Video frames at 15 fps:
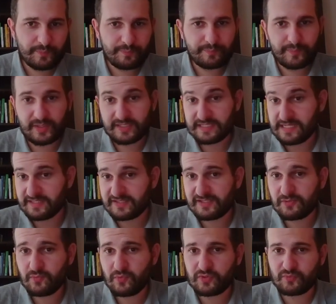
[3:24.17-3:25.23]
But let's see
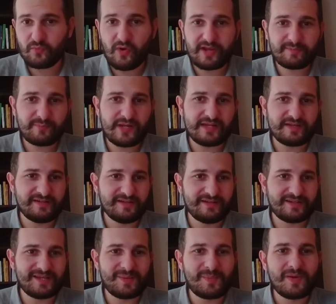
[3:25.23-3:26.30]
what white played in the
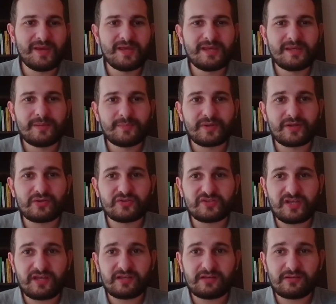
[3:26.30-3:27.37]
game, because
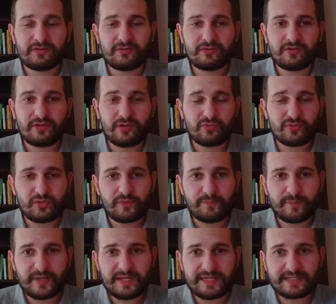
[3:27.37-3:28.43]
Arnaudov
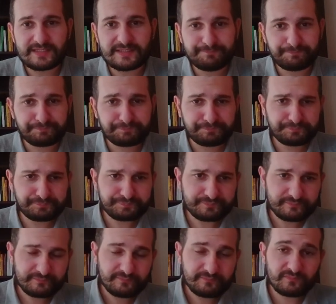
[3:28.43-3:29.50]
played
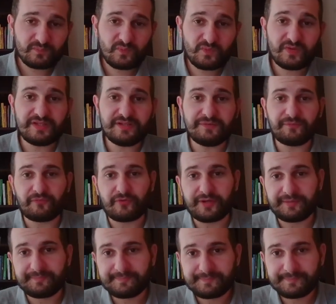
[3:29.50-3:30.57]
d3.
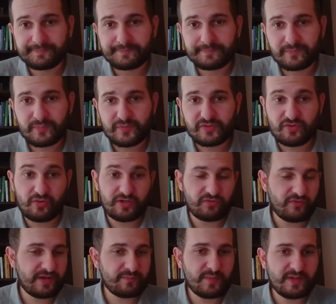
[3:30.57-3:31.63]
So the
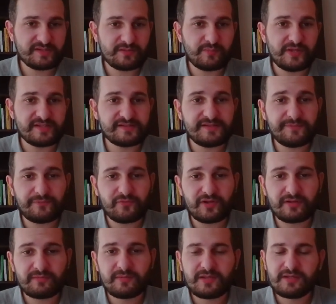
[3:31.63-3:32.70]
Grandmaster plays
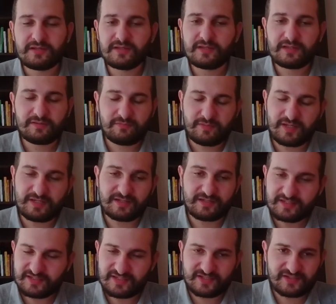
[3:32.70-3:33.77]
d3, and
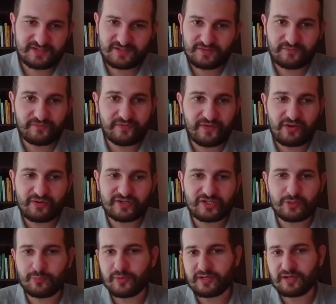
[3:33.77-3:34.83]
this is very
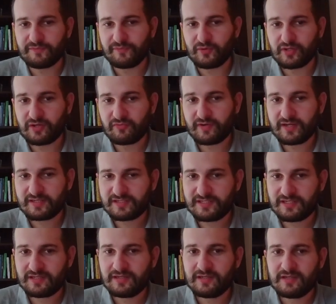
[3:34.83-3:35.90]
typical for the
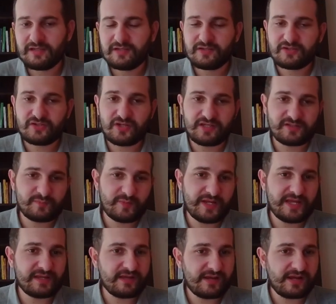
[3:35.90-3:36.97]
reti, just
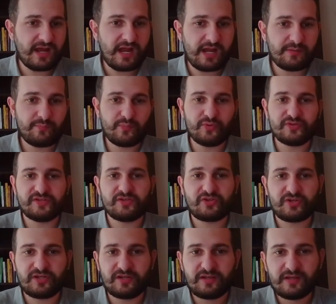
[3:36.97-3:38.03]
playing a calm position.